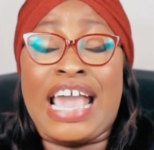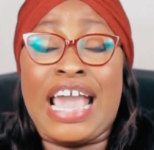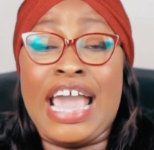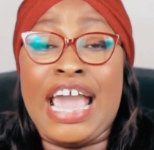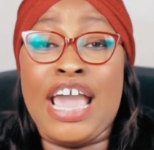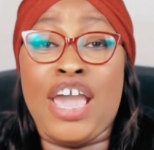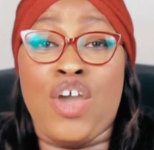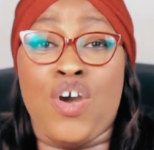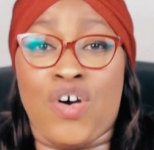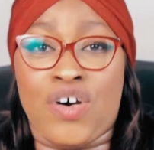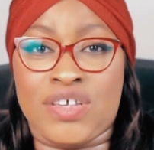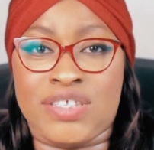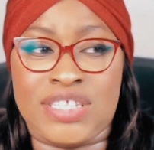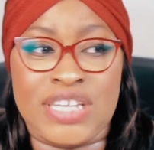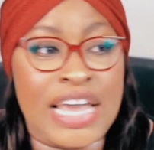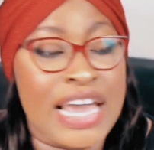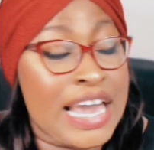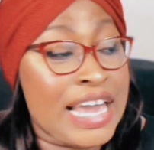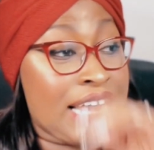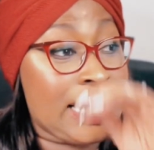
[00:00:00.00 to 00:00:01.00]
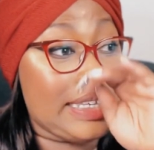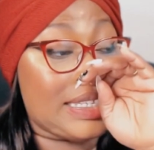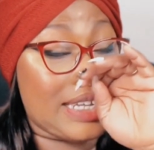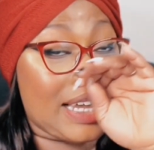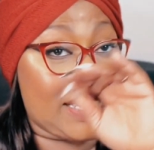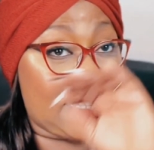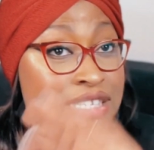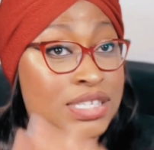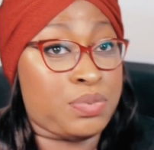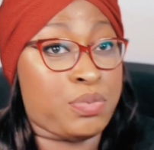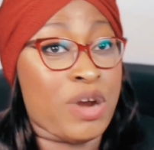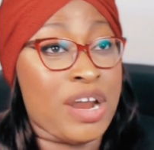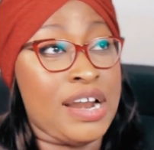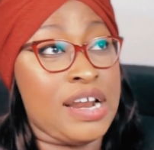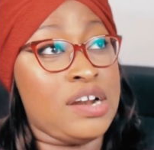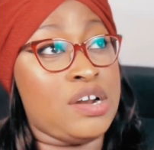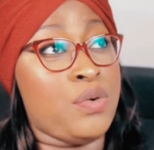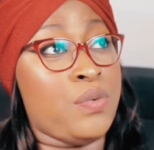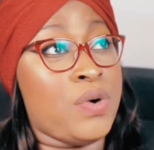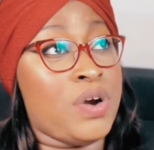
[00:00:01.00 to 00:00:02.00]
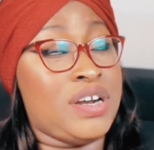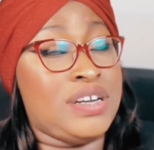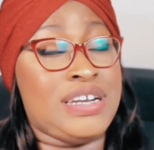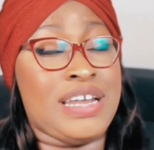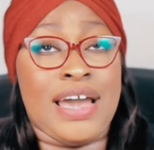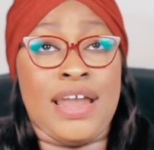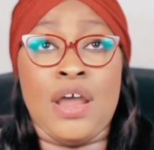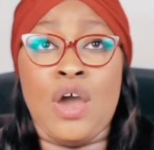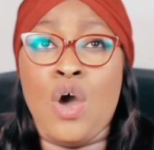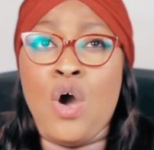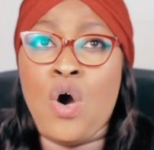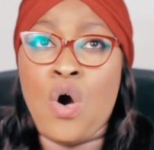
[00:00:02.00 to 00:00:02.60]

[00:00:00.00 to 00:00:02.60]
chaos. He starts spreading the word that,